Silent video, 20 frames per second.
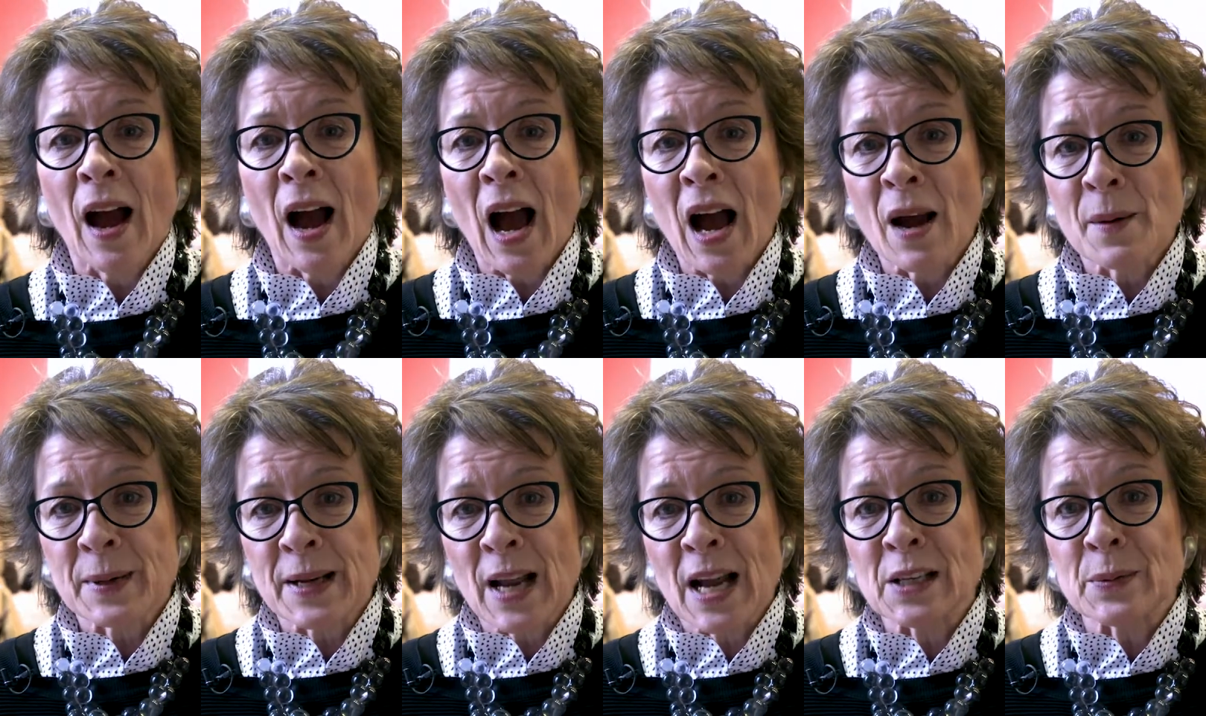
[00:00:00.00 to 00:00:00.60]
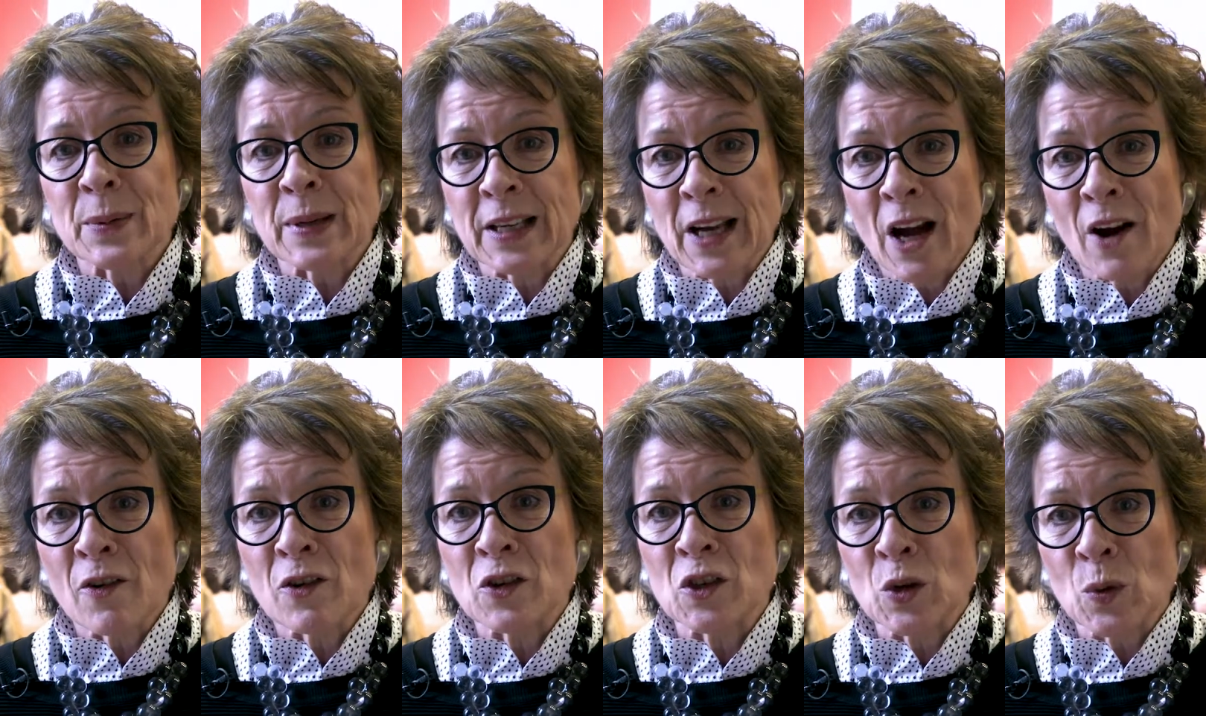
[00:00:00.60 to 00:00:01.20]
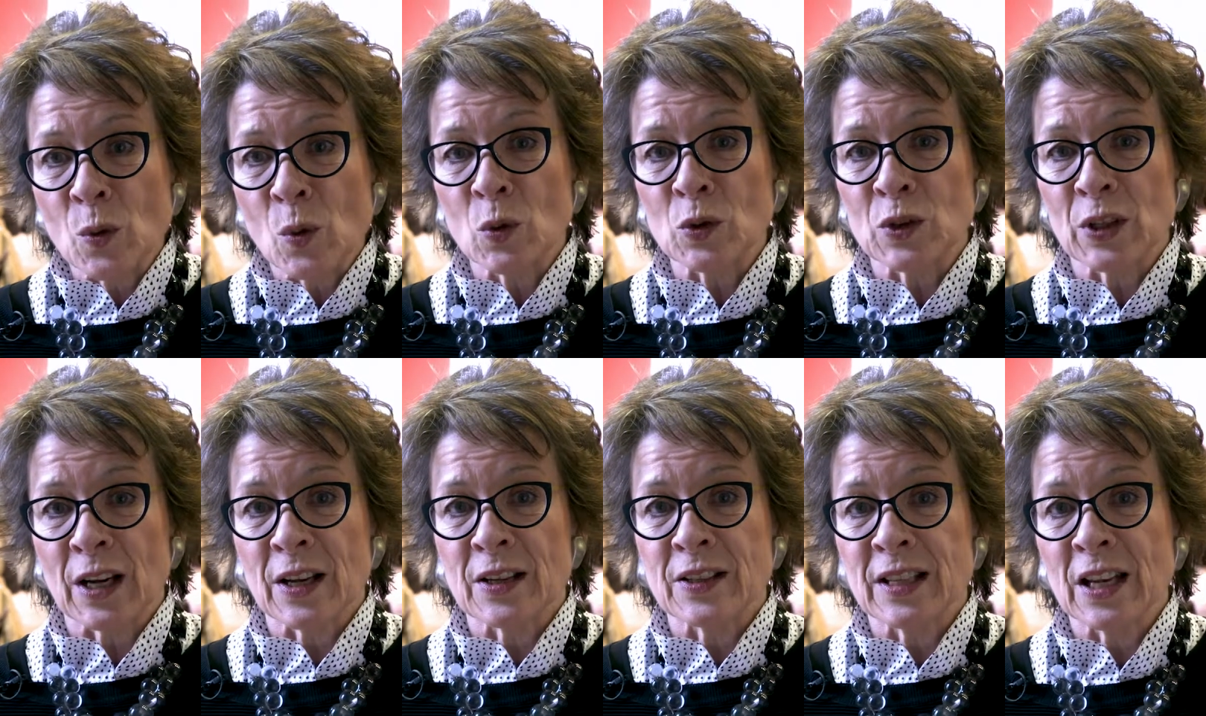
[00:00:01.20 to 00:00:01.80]
I would like to encourage you all to
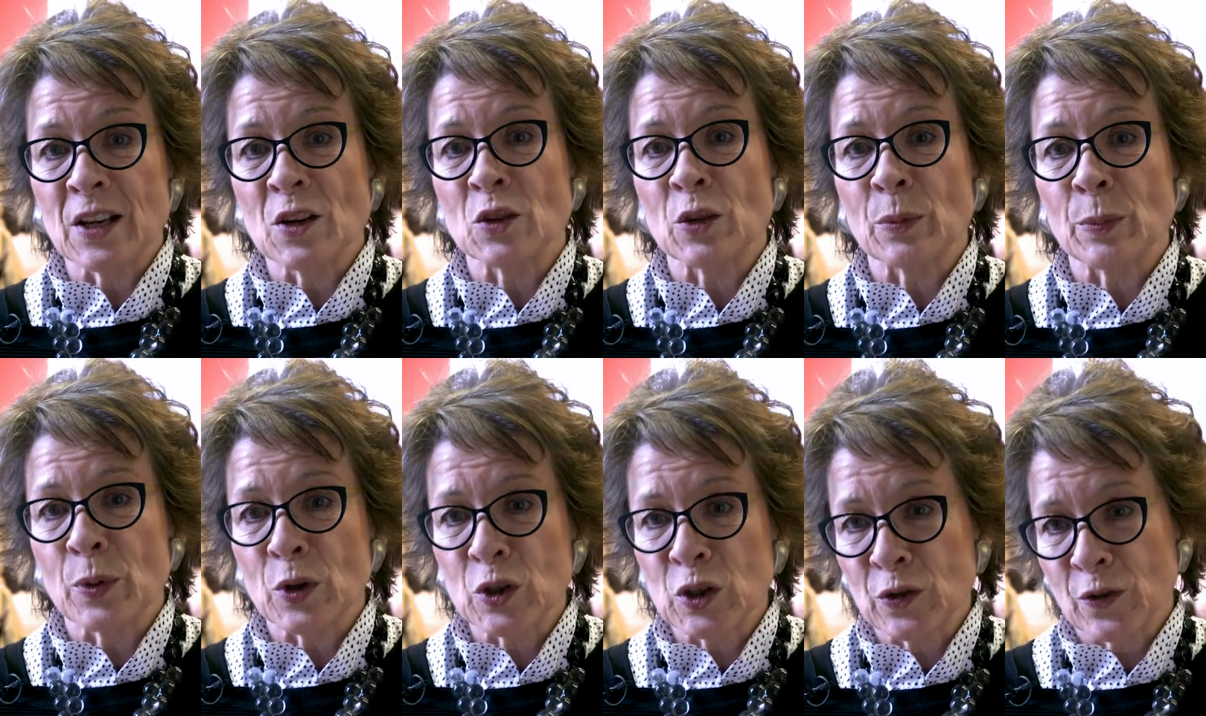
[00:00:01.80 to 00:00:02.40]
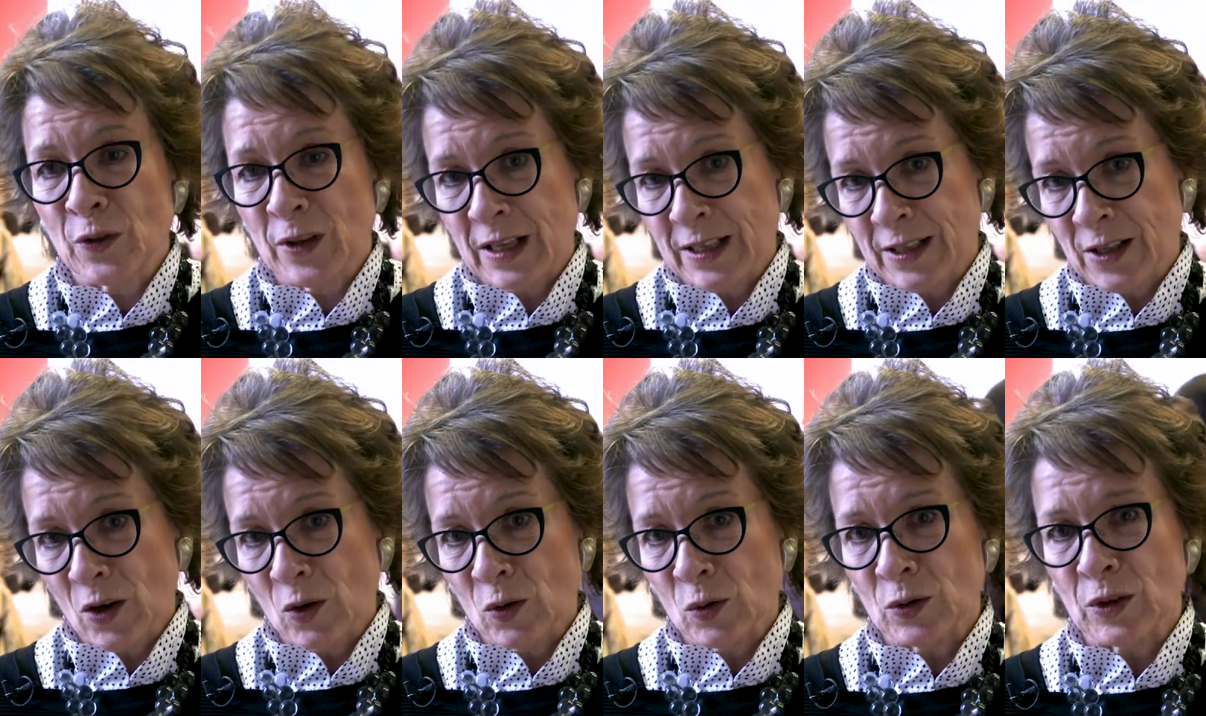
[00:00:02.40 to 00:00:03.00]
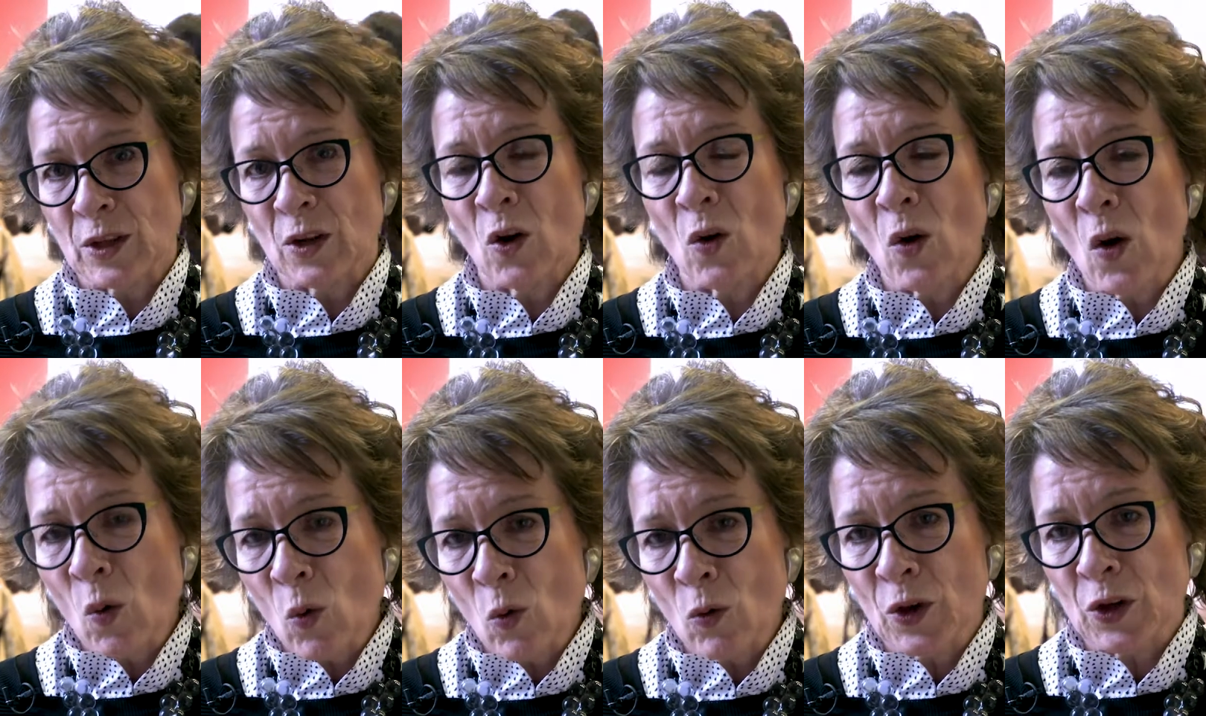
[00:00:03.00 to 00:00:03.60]
continue to push for these goals in
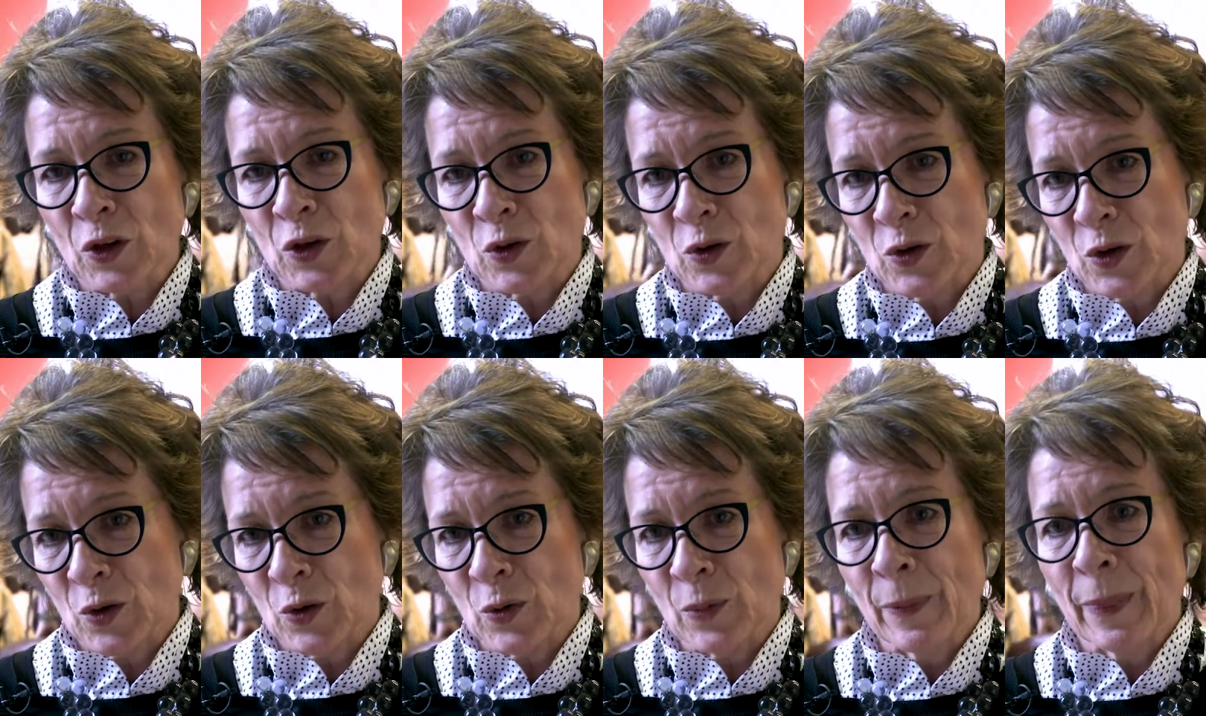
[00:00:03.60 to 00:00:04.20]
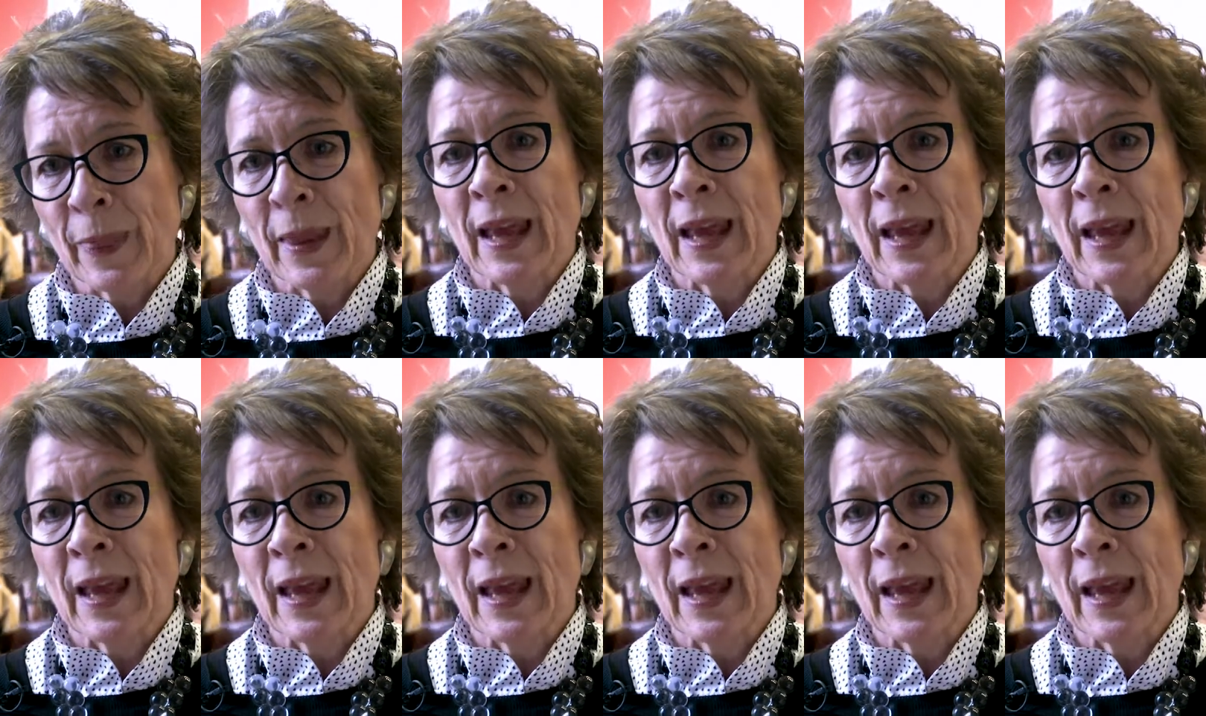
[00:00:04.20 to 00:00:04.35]
all that you do,